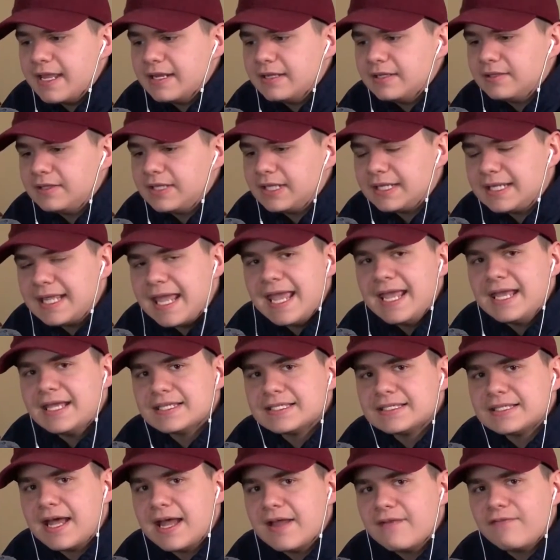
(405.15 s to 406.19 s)
And the
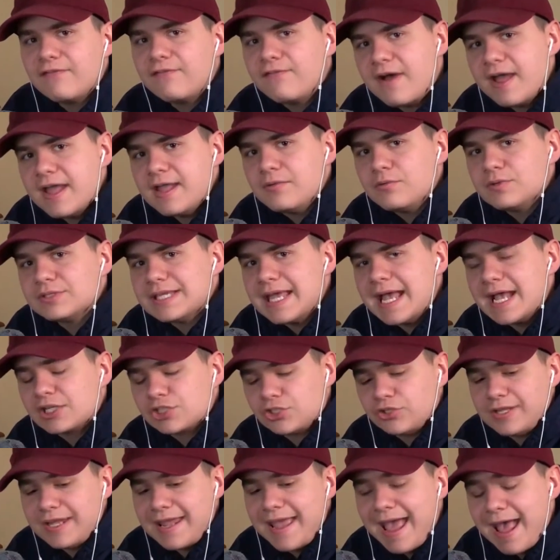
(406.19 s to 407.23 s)
KSI fight was
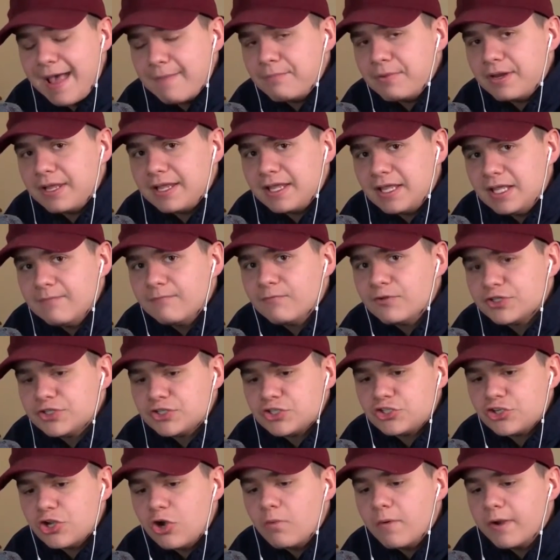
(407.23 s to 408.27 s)
actually happening. Him
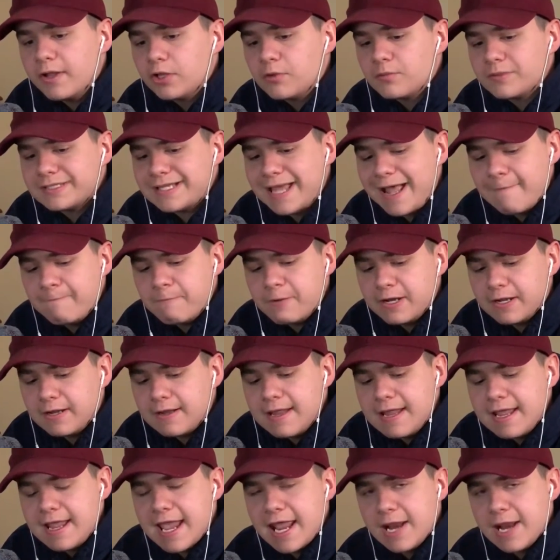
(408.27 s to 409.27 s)
versus Joe Weller was happening.